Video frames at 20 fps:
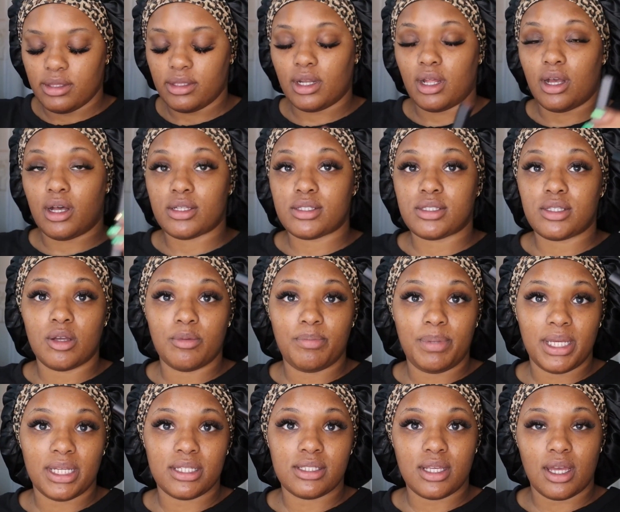And then I also
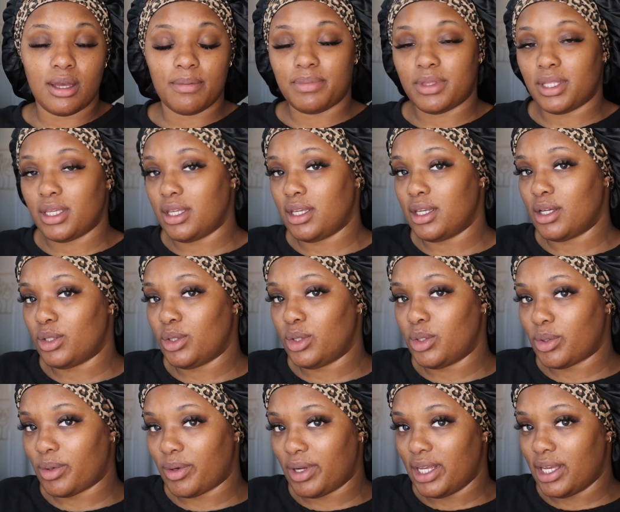picked up the
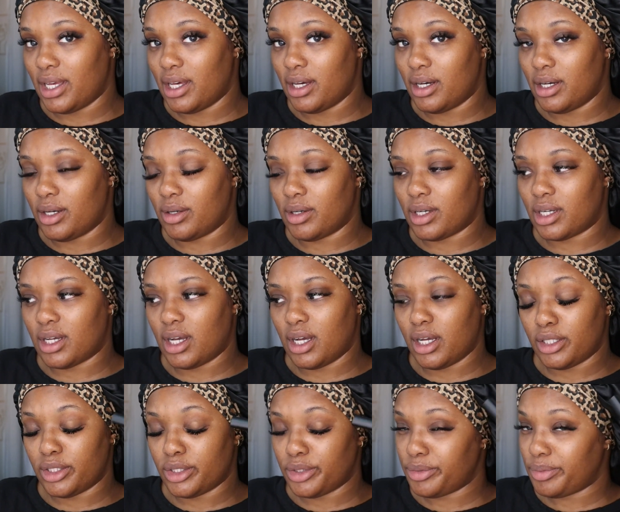L'Oreal
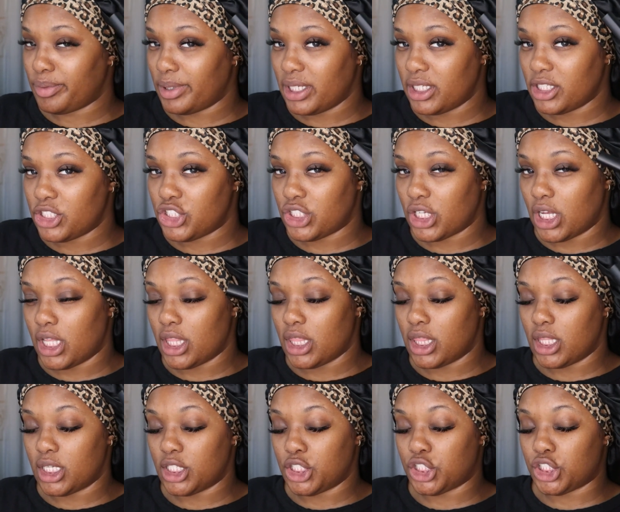Color Ridge
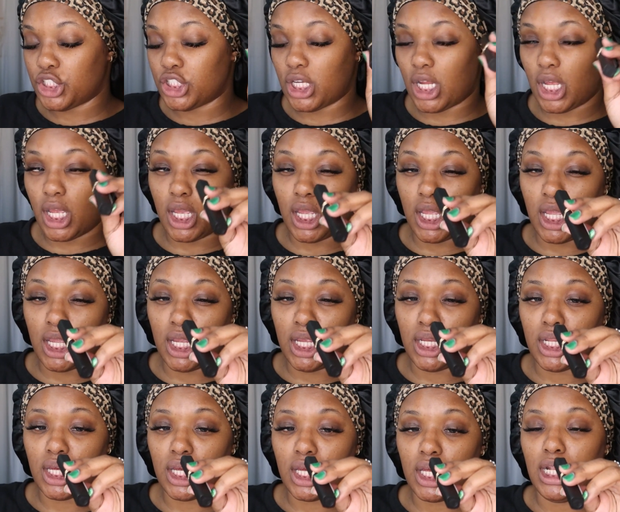in the
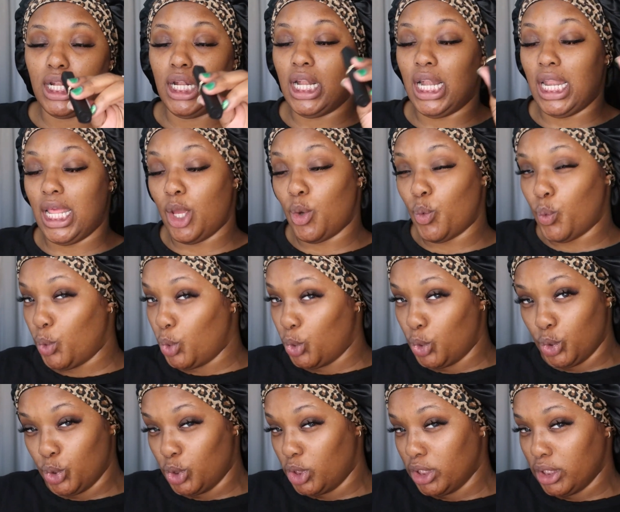shade Le
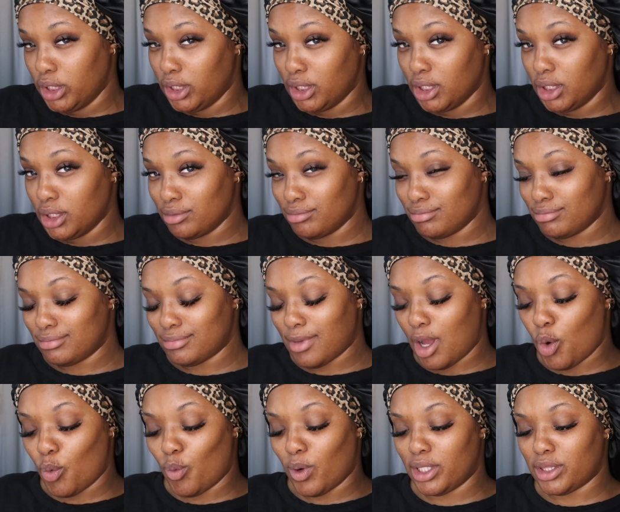Wood
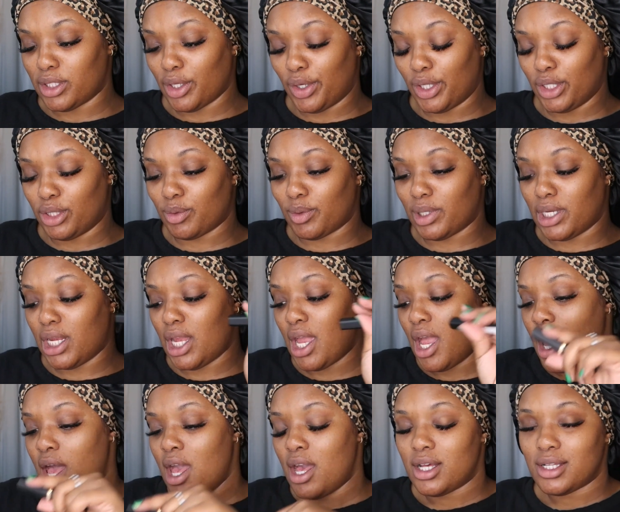133.
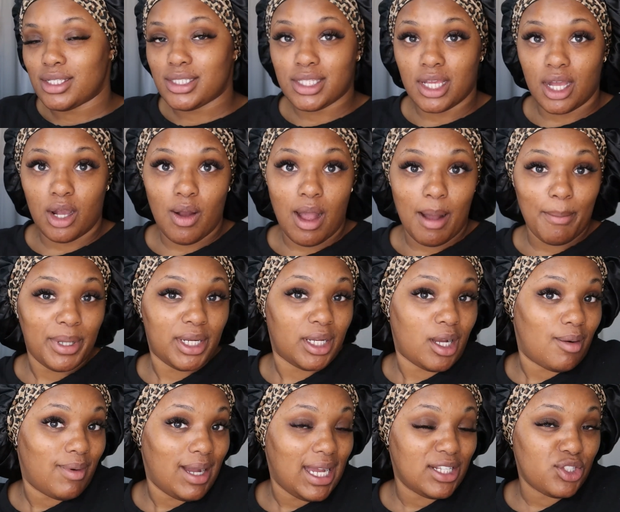So I'm gonna
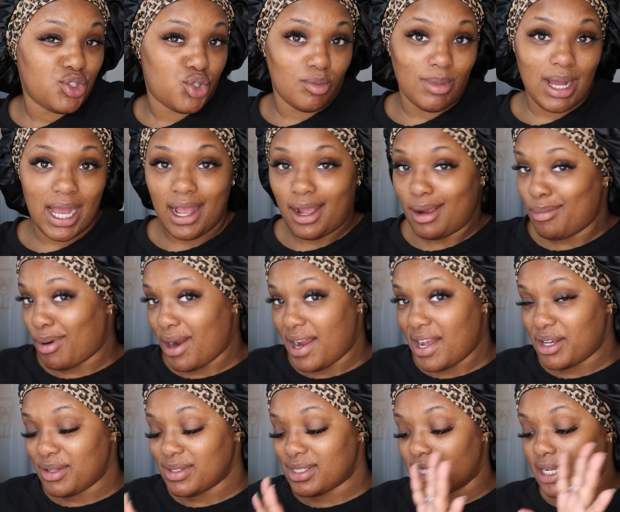go ahead and do my
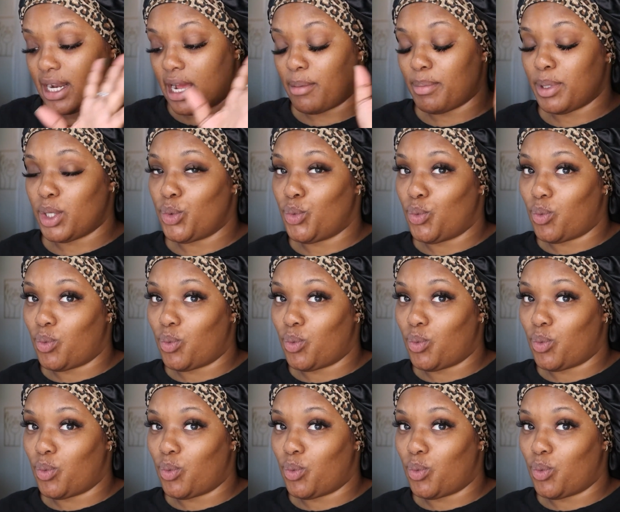eyebrows and I'll be